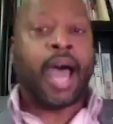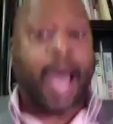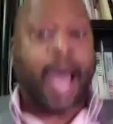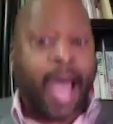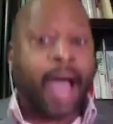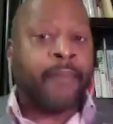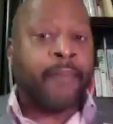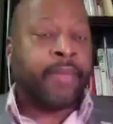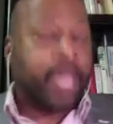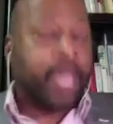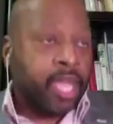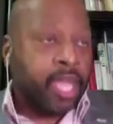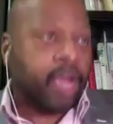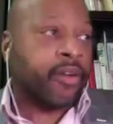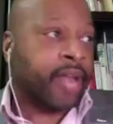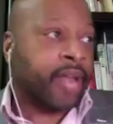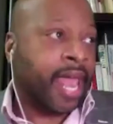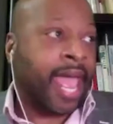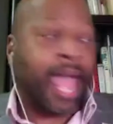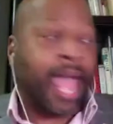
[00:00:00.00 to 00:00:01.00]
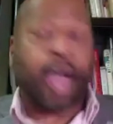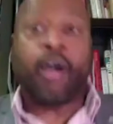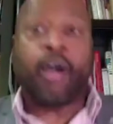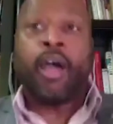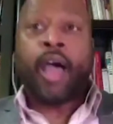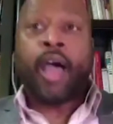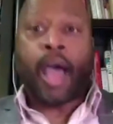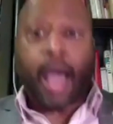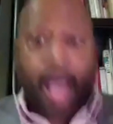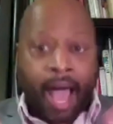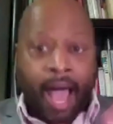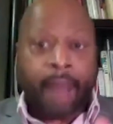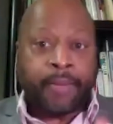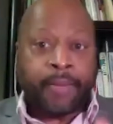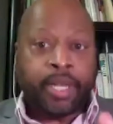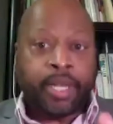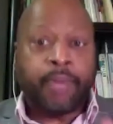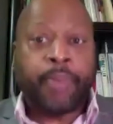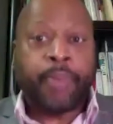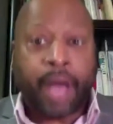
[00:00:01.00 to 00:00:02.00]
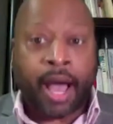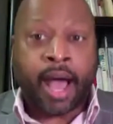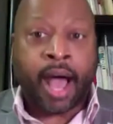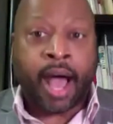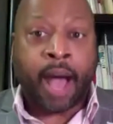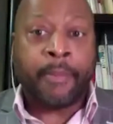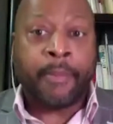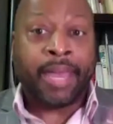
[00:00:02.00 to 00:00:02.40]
I'm here now. I'm the bomb.